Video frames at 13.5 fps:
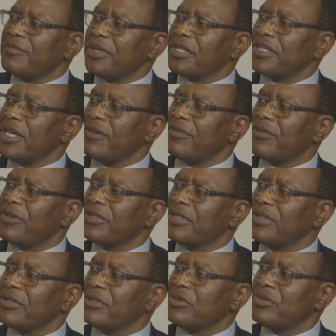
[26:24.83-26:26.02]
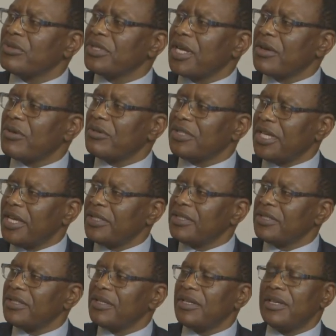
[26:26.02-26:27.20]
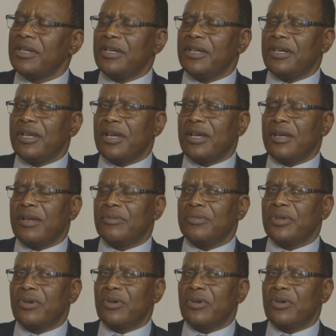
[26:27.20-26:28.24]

government's efforts to tackle debt mm-hmm.